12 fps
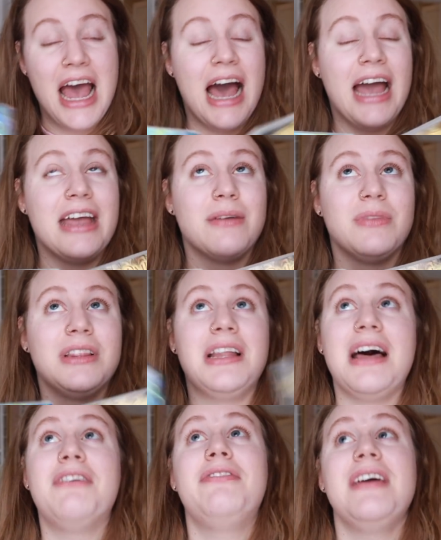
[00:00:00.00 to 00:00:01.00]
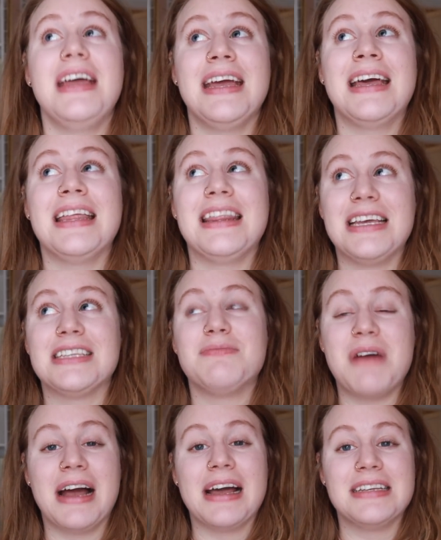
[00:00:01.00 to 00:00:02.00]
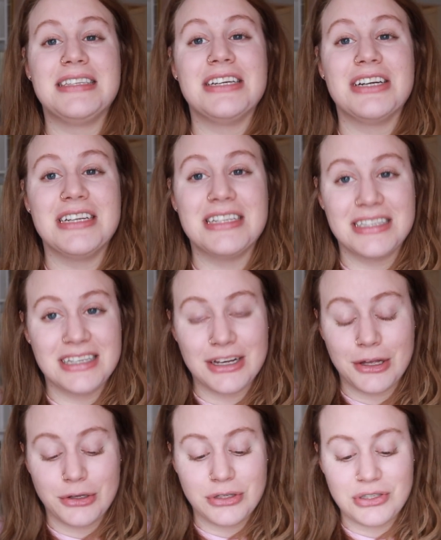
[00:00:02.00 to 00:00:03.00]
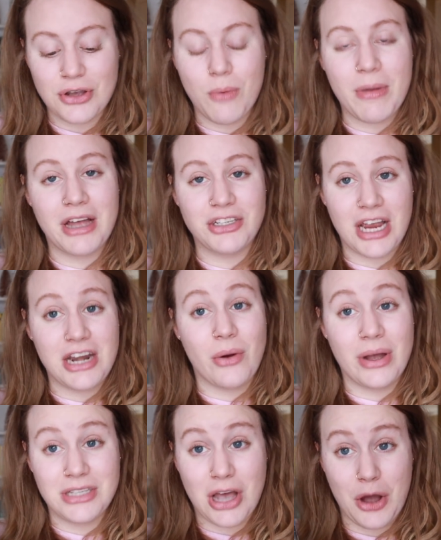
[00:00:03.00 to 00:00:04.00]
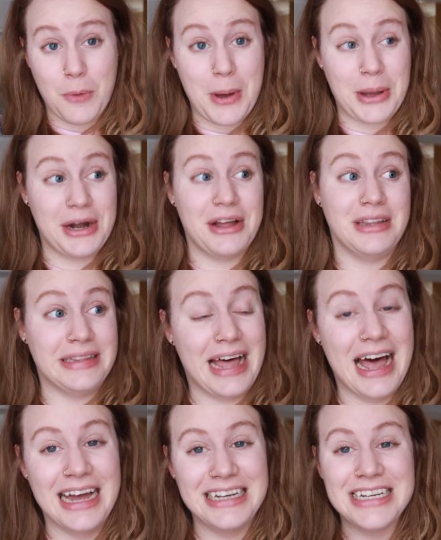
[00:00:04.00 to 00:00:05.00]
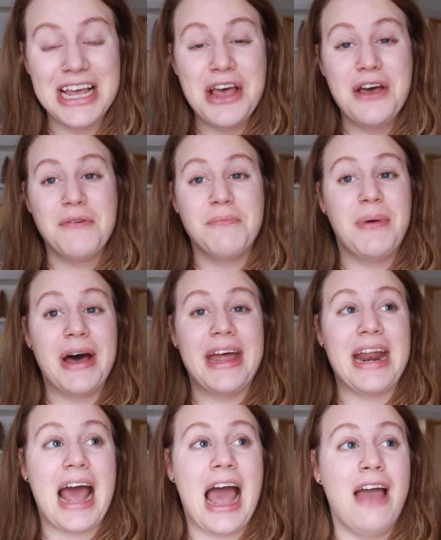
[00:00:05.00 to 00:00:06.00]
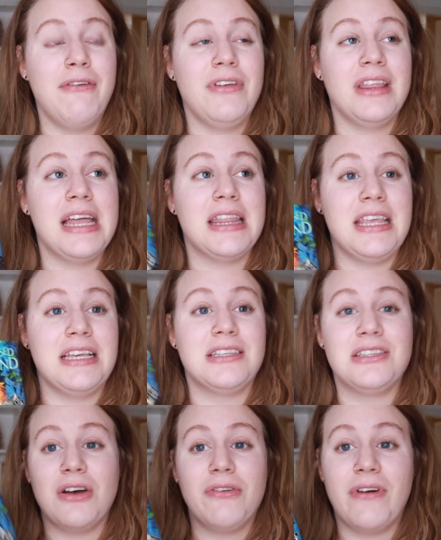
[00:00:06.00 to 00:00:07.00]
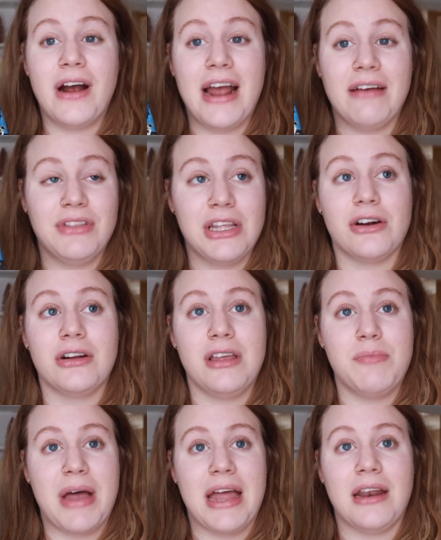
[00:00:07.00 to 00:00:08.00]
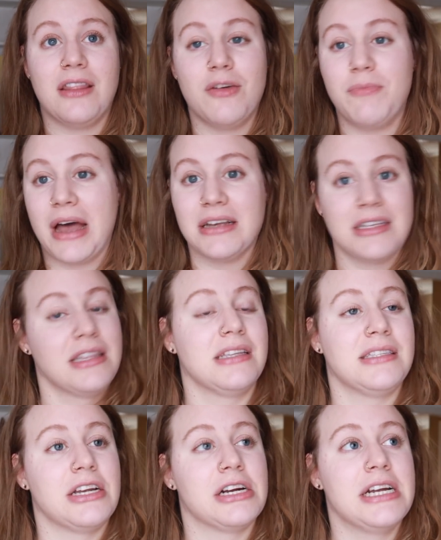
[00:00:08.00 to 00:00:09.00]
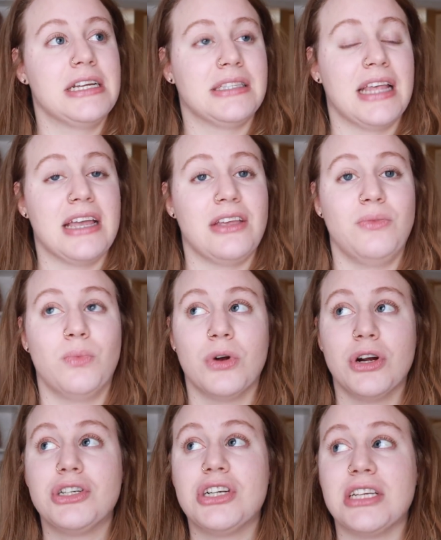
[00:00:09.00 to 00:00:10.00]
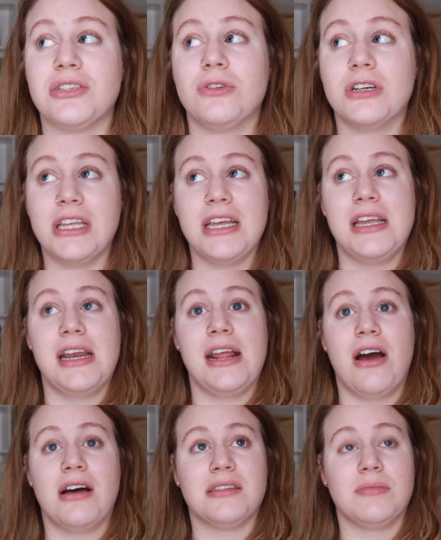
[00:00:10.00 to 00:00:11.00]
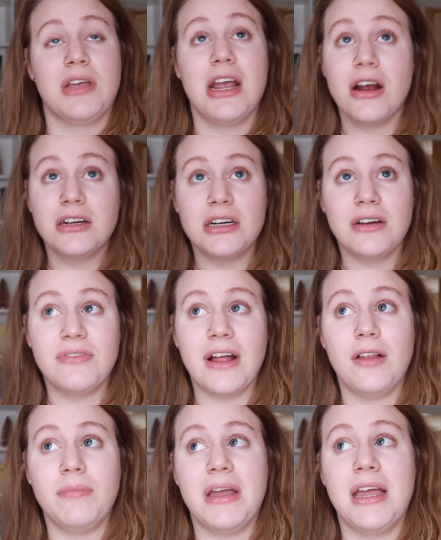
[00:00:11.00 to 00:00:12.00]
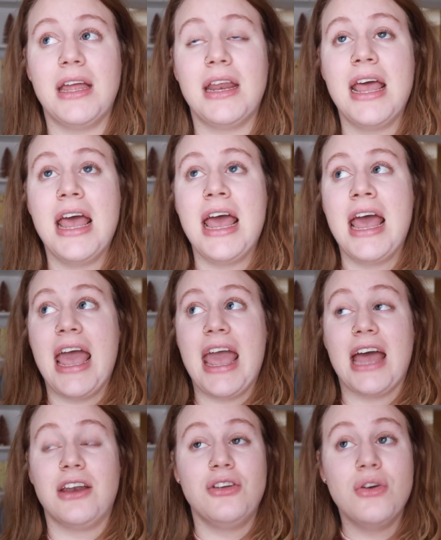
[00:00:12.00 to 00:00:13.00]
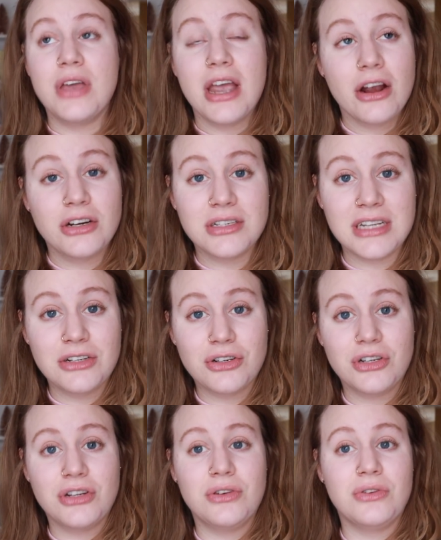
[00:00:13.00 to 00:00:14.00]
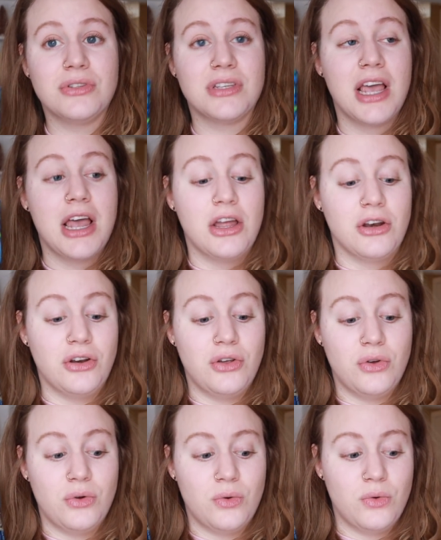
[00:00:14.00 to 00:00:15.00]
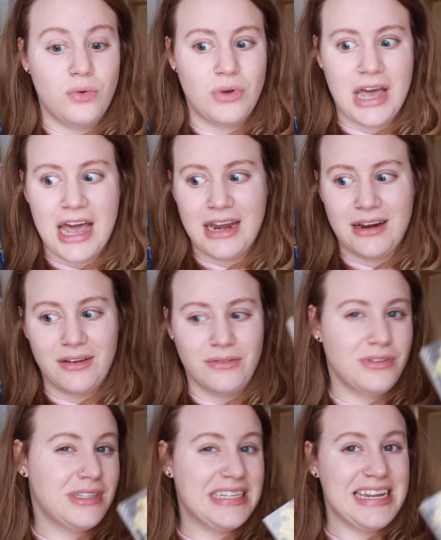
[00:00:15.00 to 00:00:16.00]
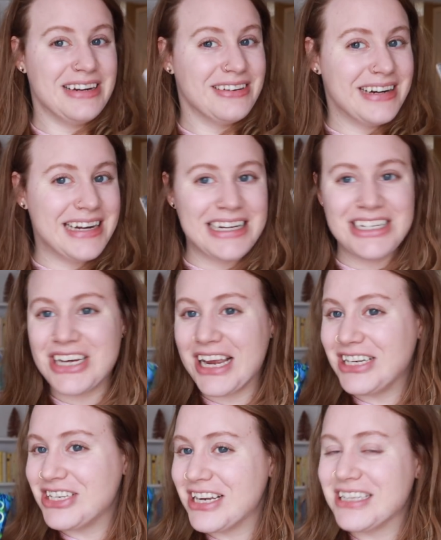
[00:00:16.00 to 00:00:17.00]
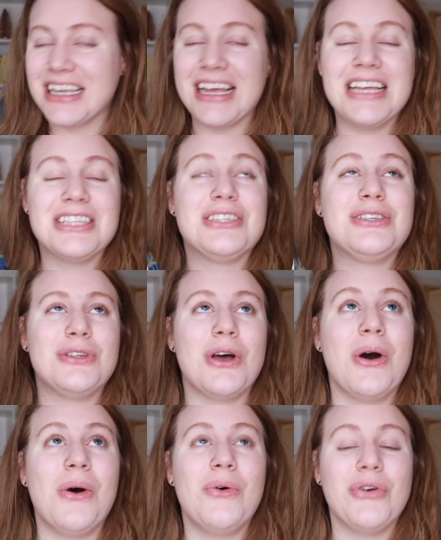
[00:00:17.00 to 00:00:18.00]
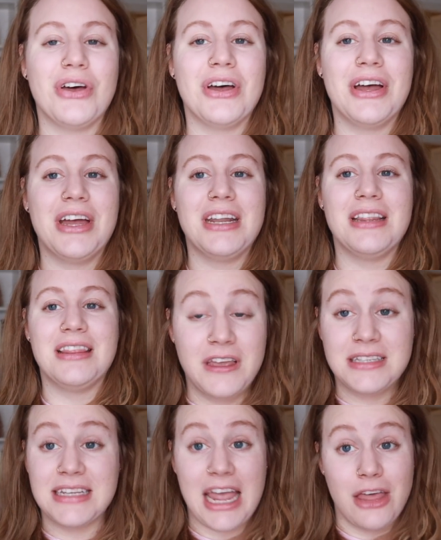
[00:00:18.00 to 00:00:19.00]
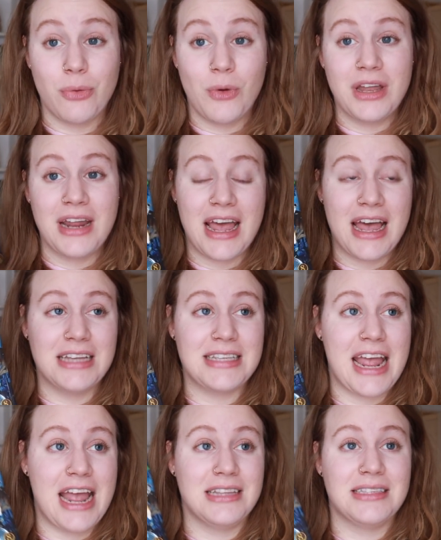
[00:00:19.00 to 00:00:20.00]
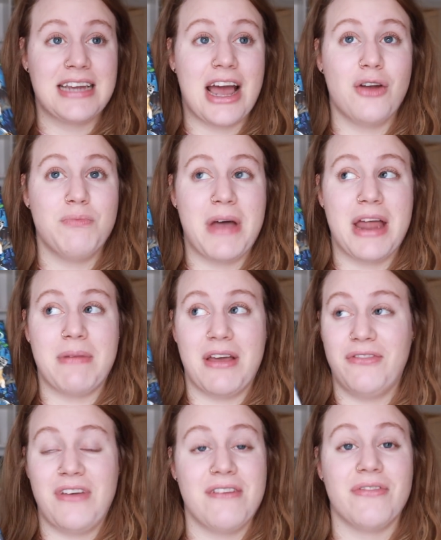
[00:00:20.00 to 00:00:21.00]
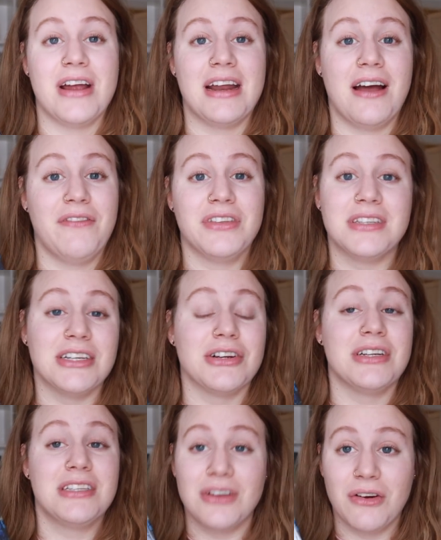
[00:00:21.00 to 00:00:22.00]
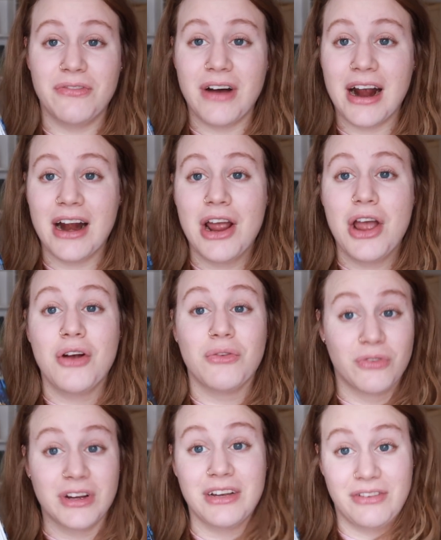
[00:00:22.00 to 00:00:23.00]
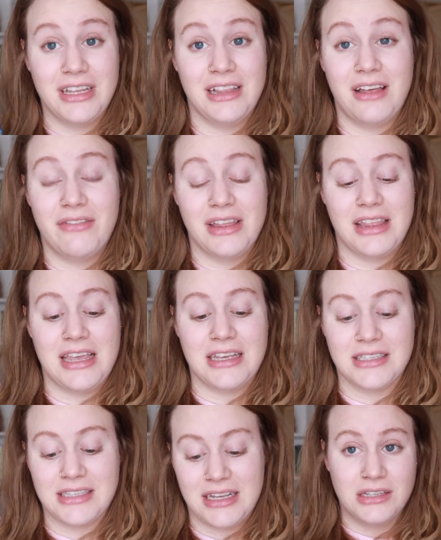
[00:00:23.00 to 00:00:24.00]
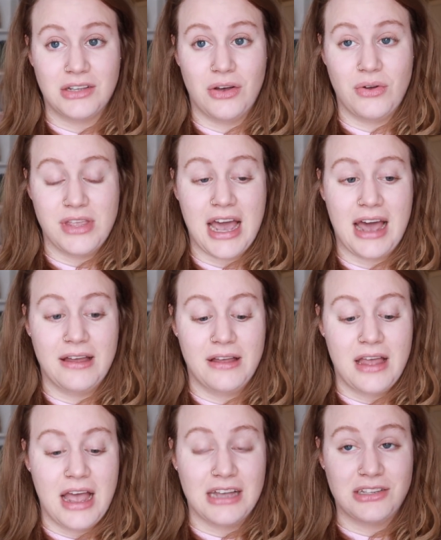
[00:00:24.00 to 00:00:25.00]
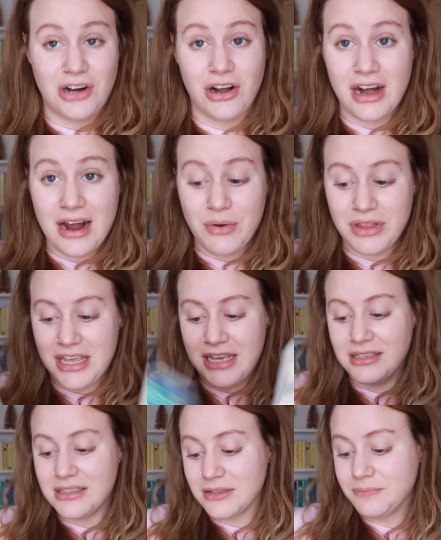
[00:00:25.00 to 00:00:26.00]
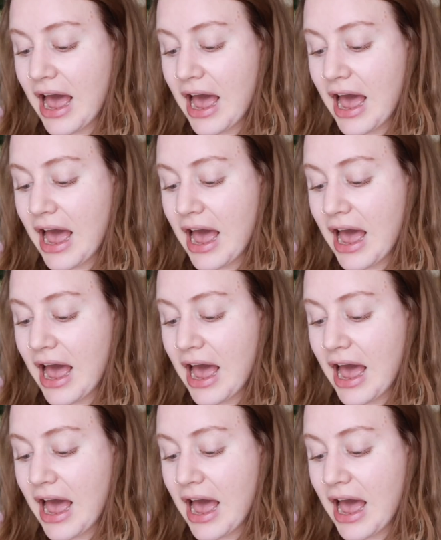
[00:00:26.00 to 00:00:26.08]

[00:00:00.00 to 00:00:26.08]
I am loving this manga series still so much. I know I talk about it a lot, but I feel like these so far have literally been the best in the series. Like, we're just really getting awesome character development and new characters introduced, new kind of scenery changes. Like, it's so good. This 8th one has hands down been my favorite of the series so far. Really loving these. So yeah, I started out with these.